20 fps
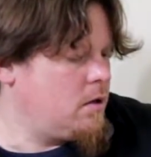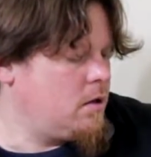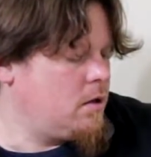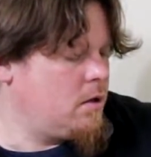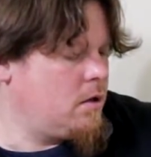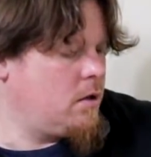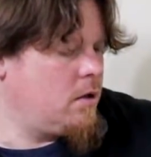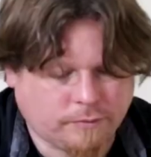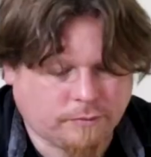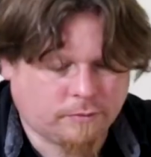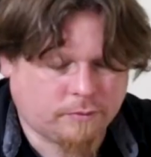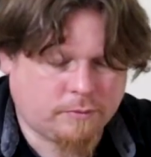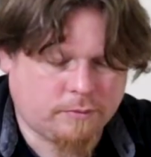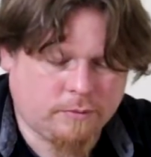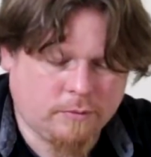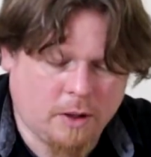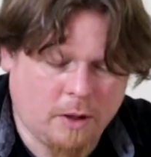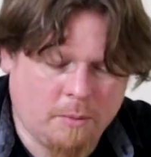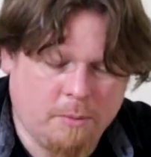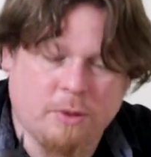
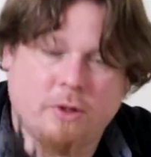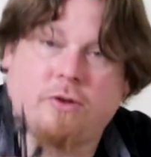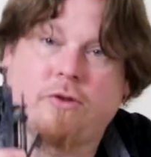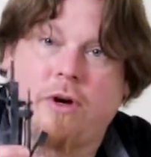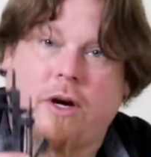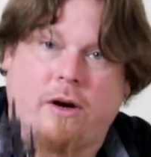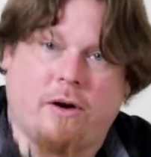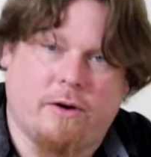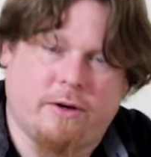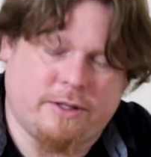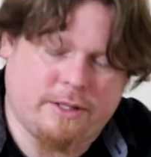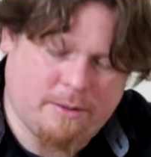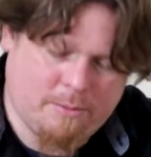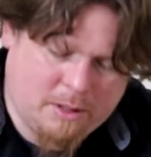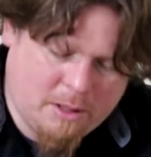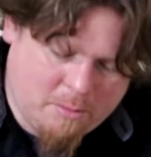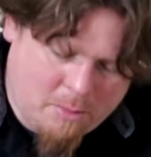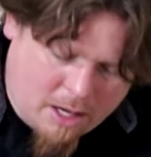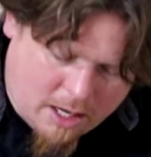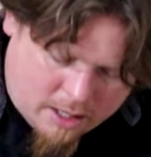Put the trigger
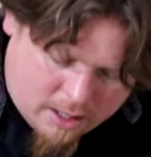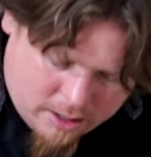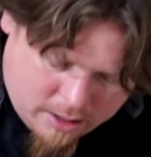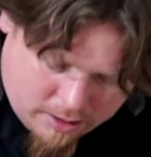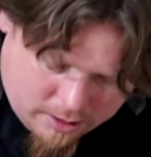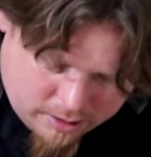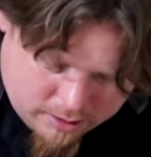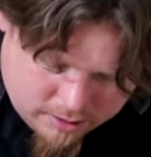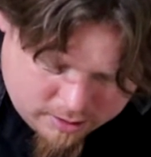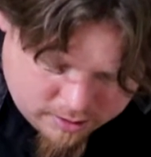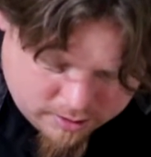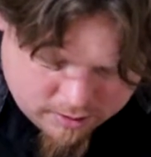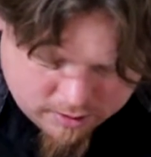assembly back in.